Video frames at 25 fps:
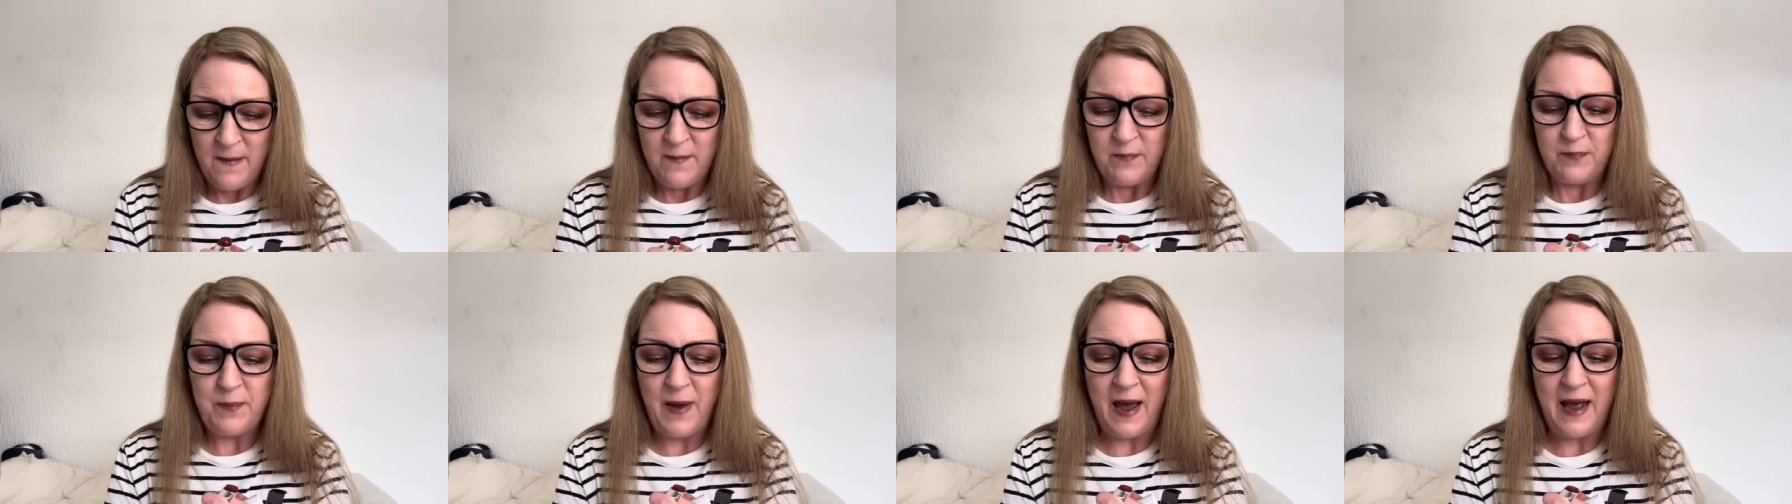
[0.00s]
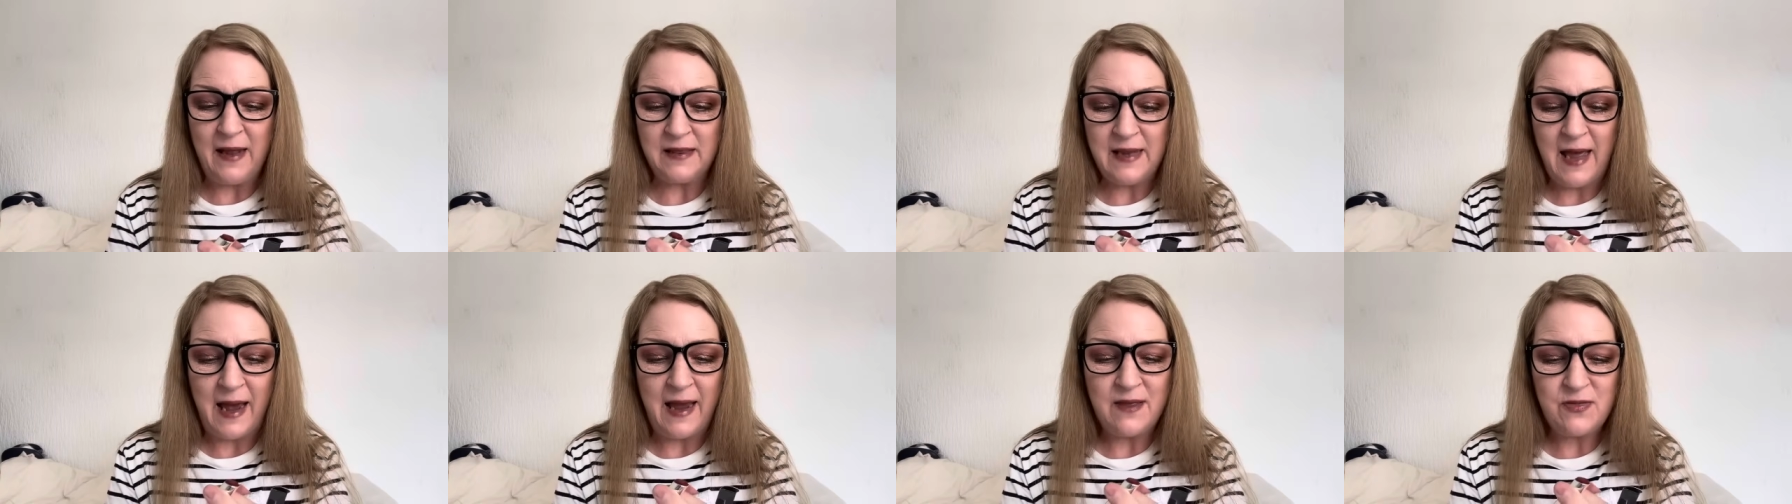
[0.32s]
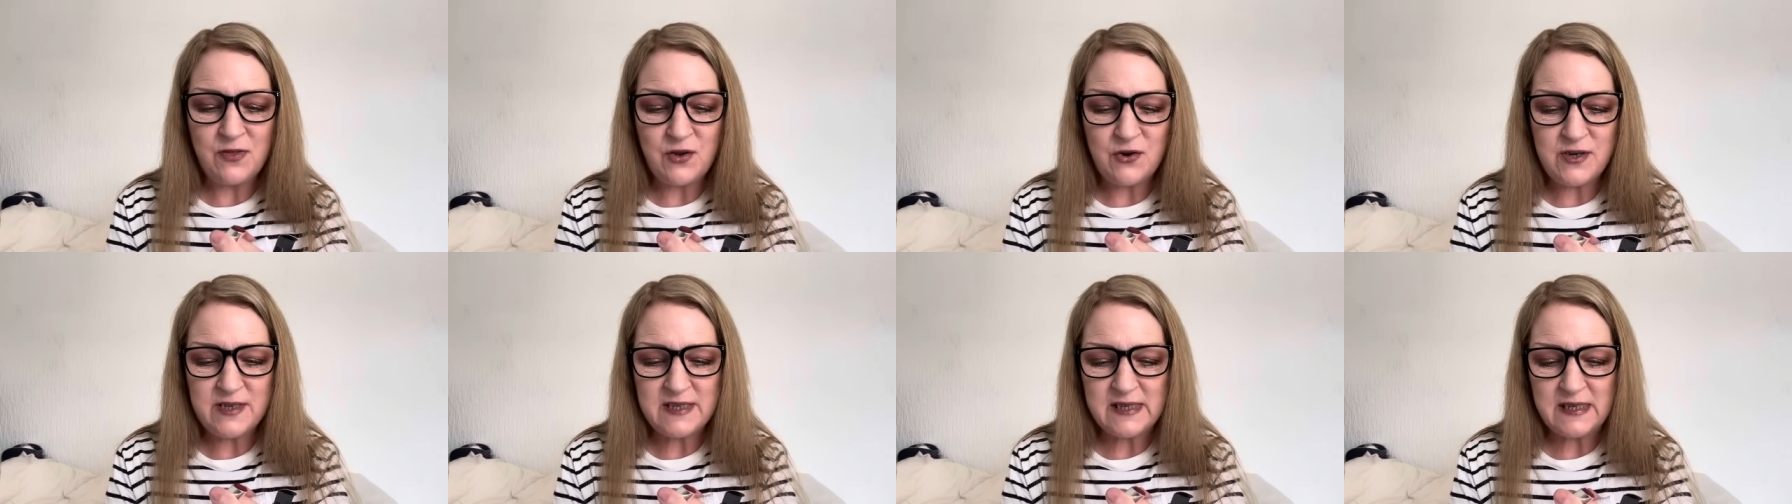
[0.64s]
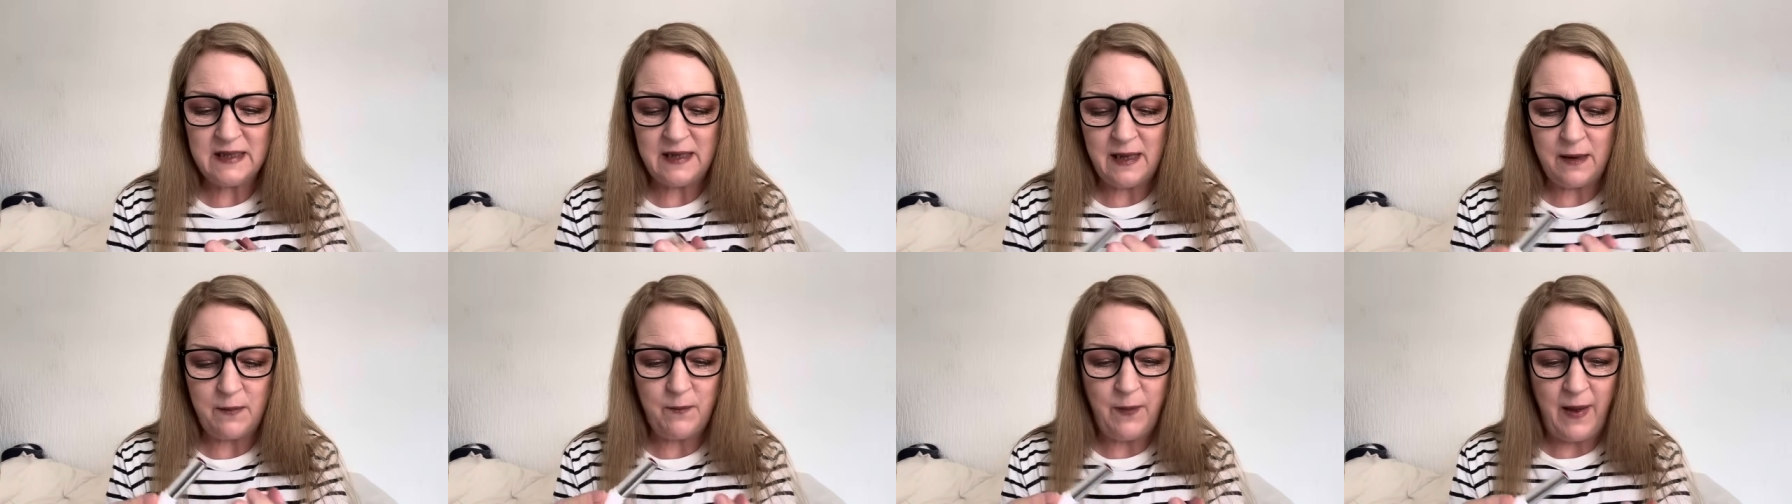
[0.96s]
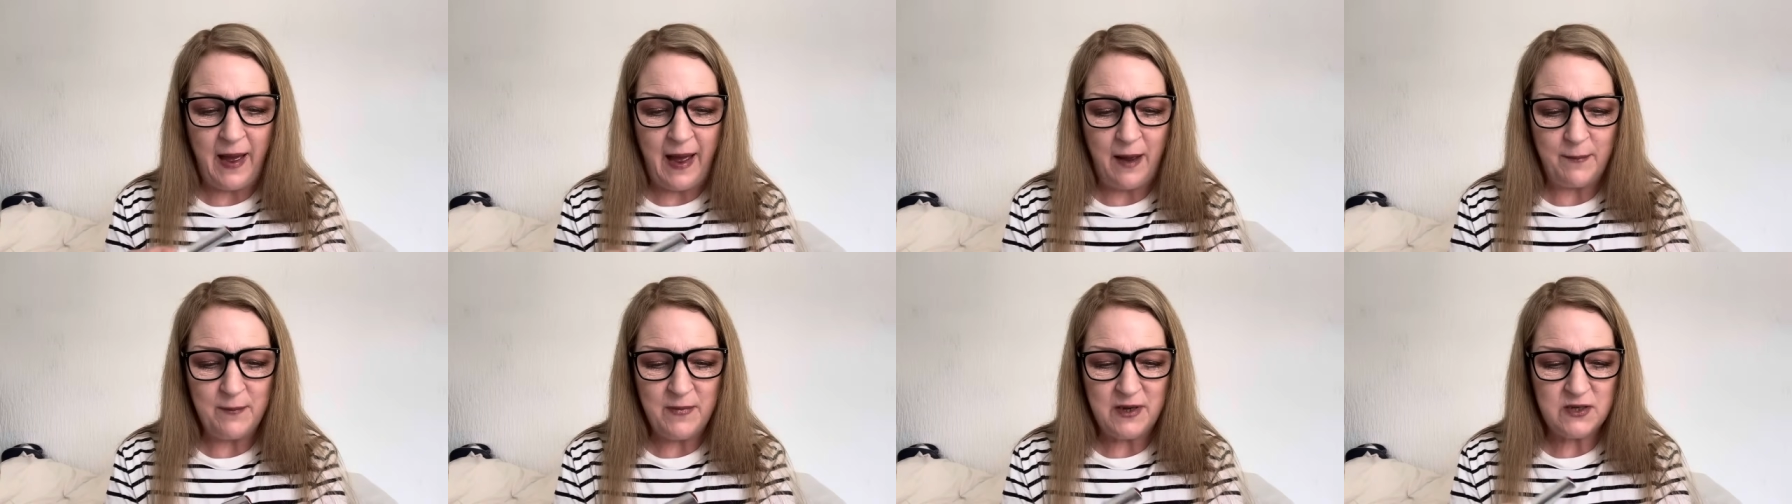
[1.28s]
But I like that it's a lip
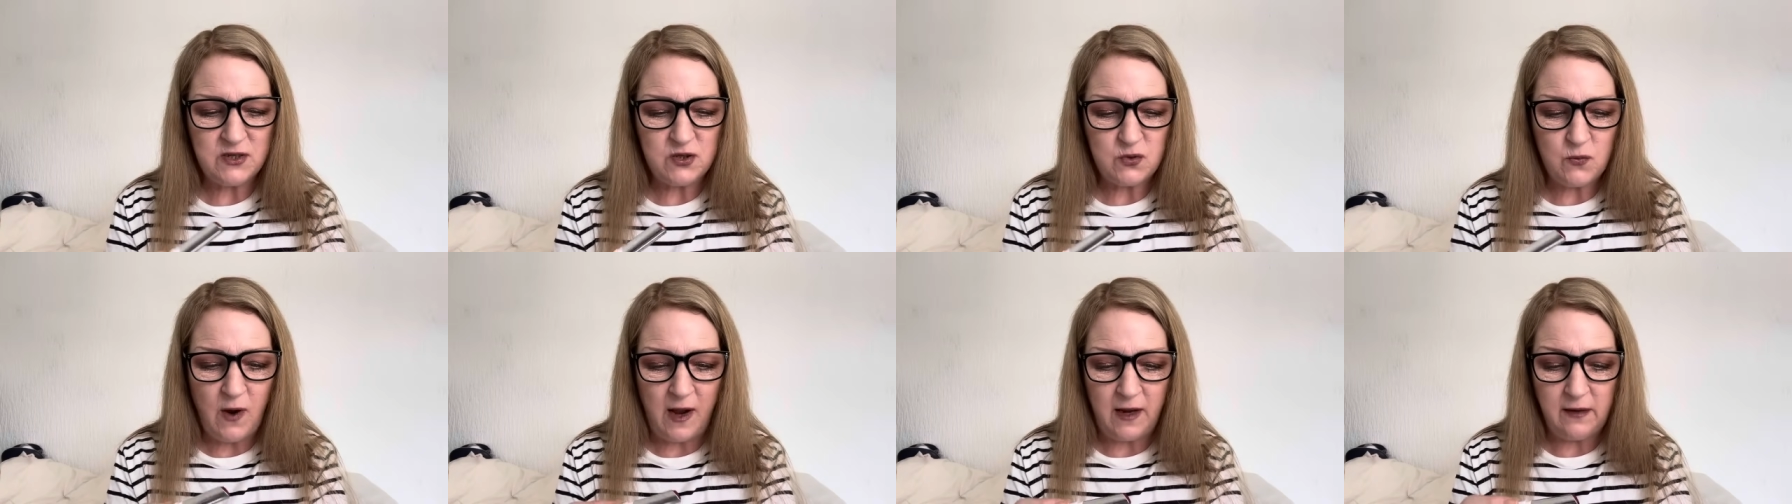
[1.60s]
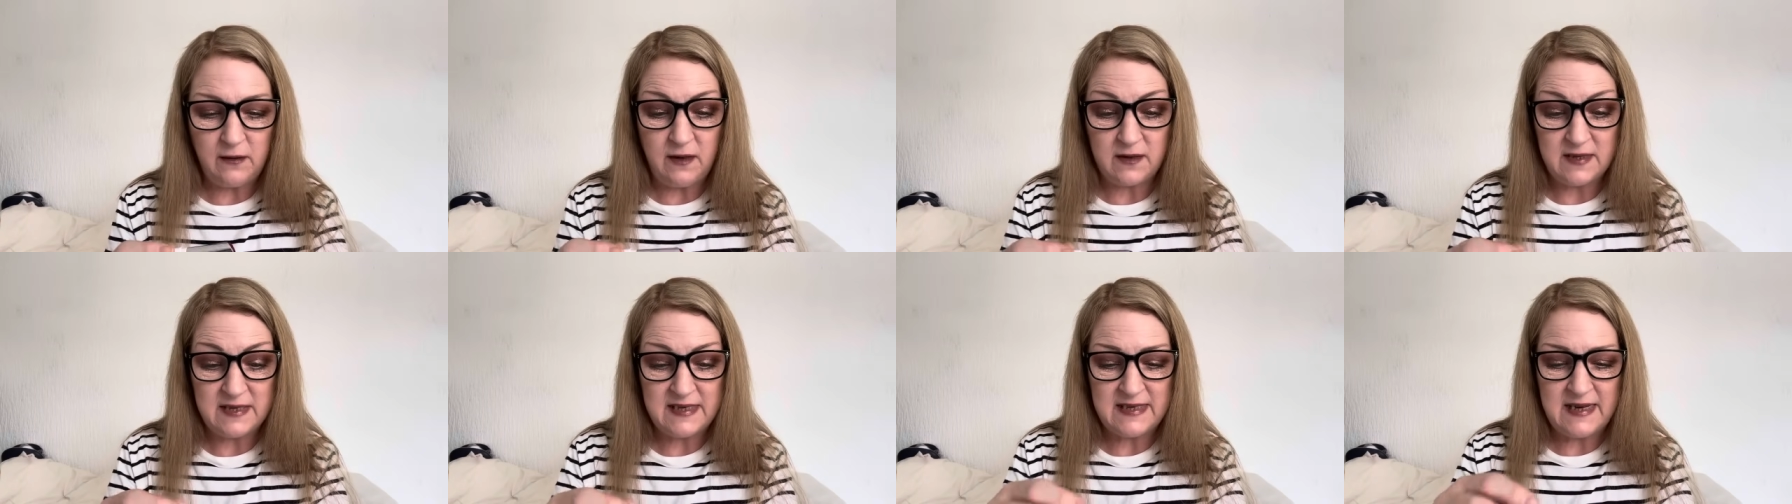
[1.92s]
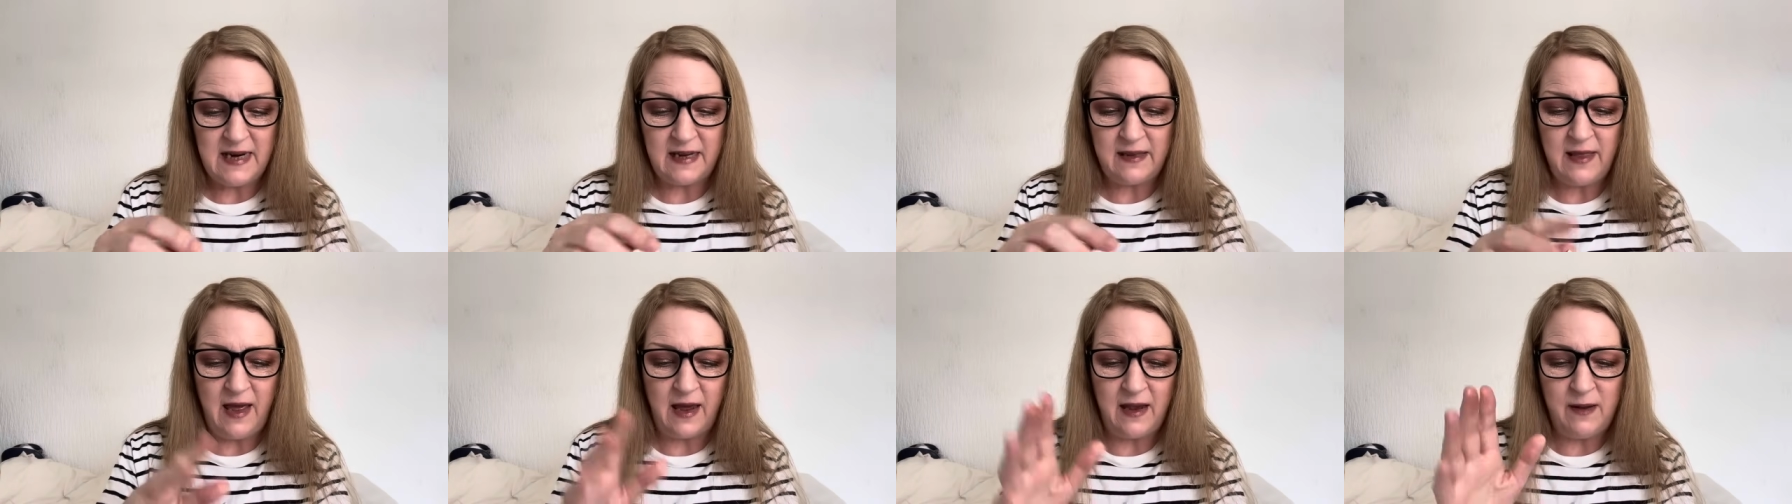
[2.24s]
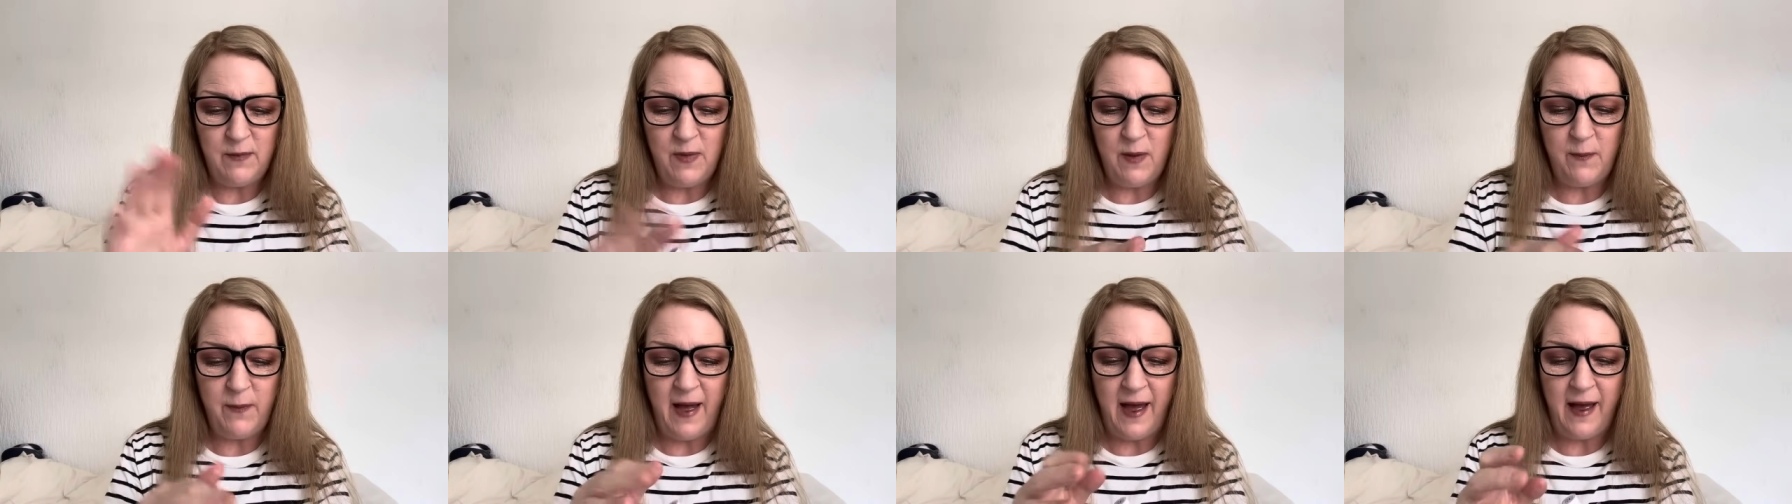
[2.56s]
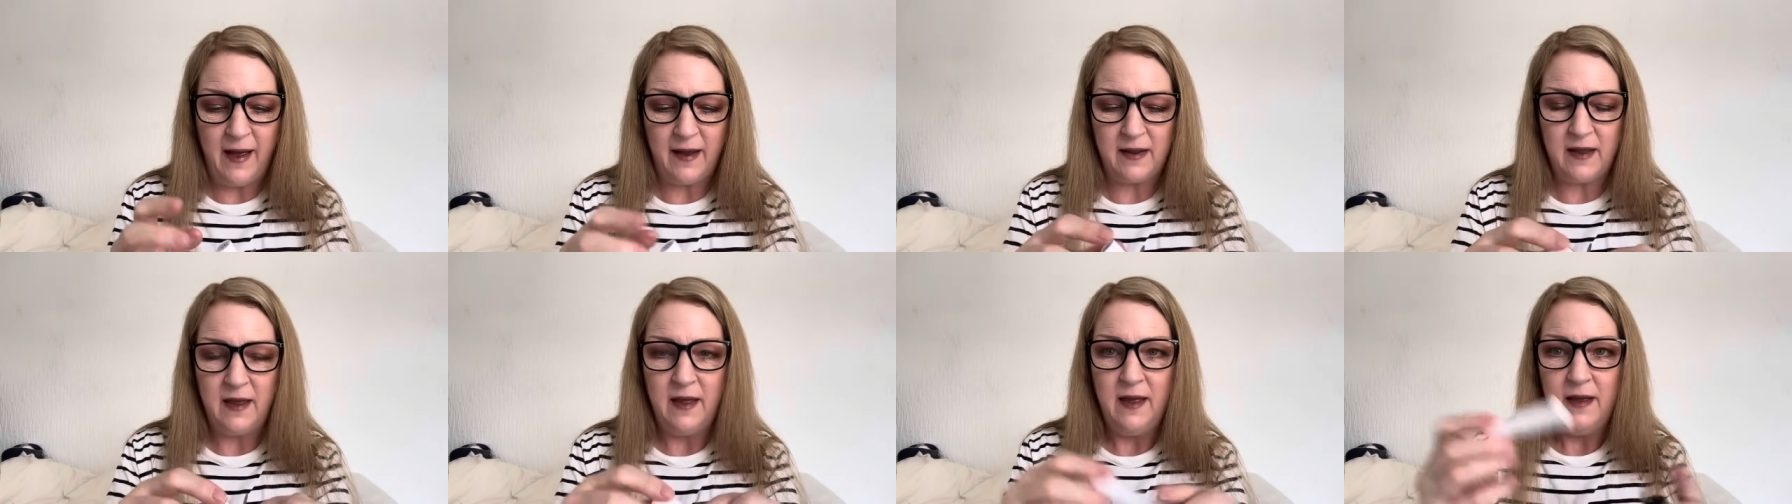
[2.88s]
balm as well. I'll stick that in my
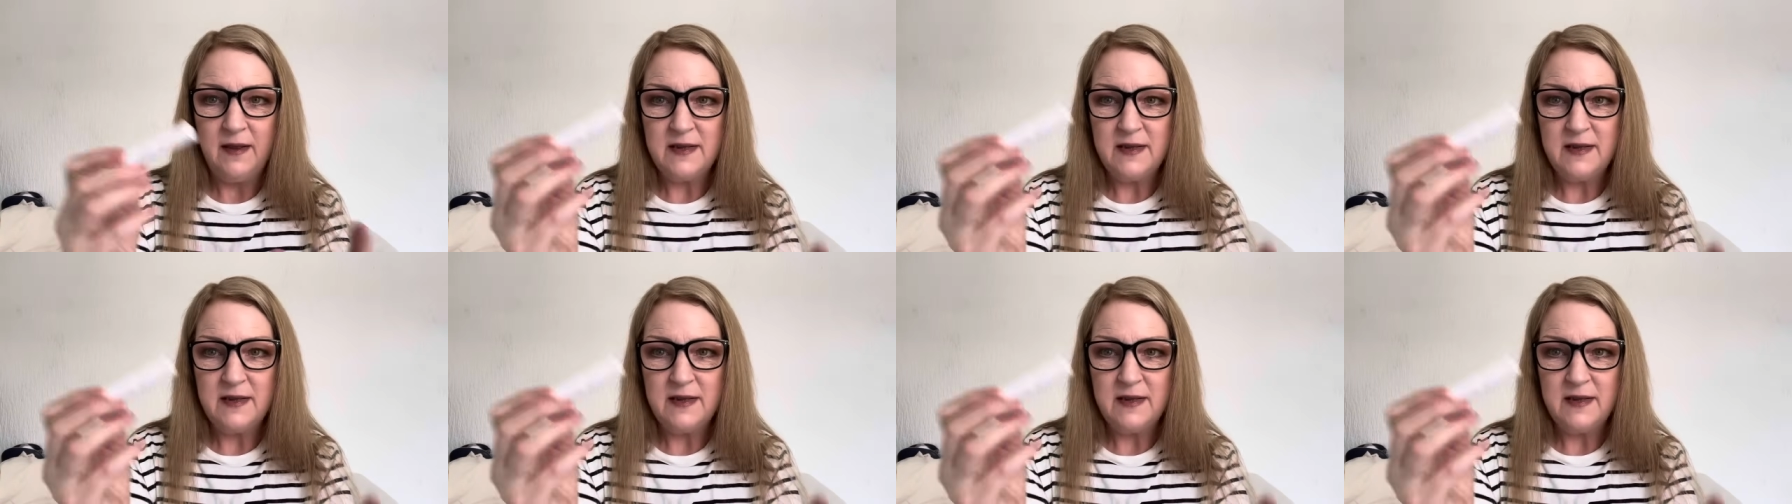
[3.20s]
bag.